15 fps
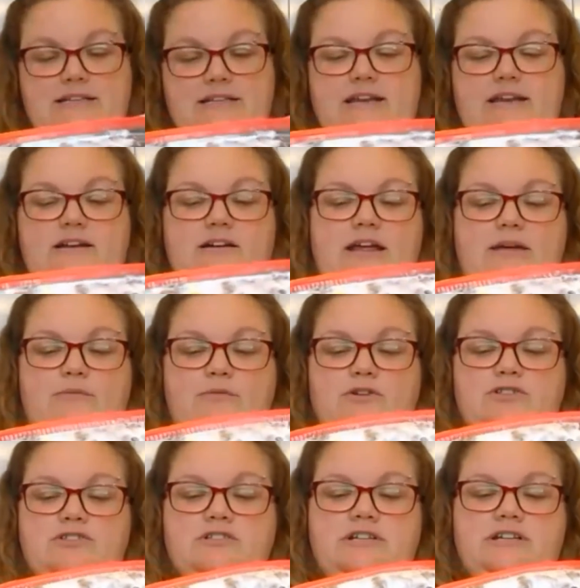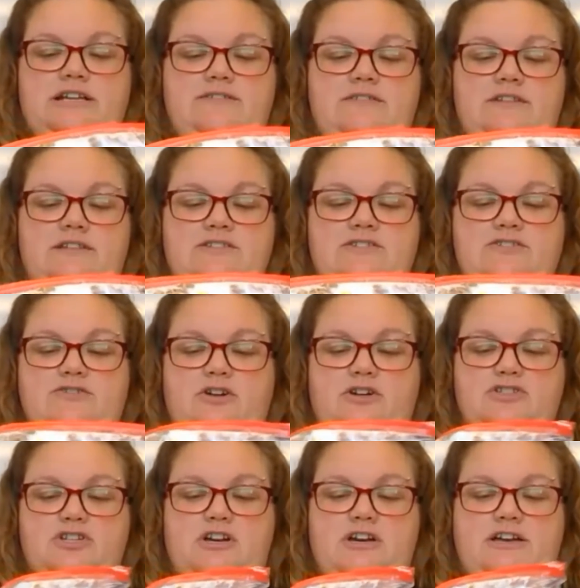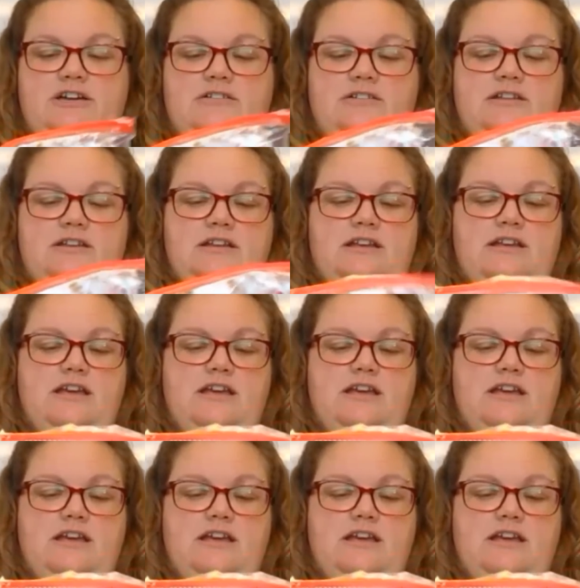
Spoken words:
in there, and we're just going to give this to our child.